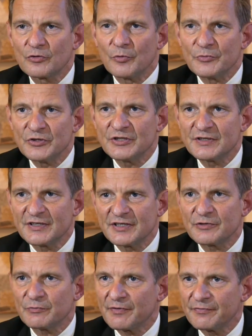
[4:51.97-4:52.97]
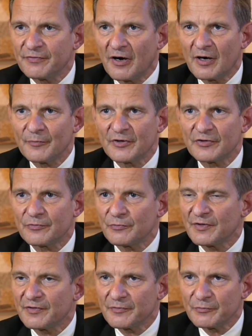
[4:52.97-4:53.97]
communities, with farmers,
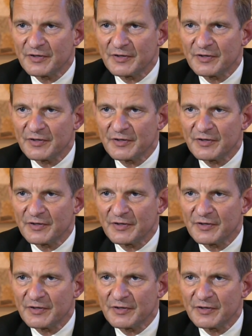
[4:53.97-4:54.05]
with,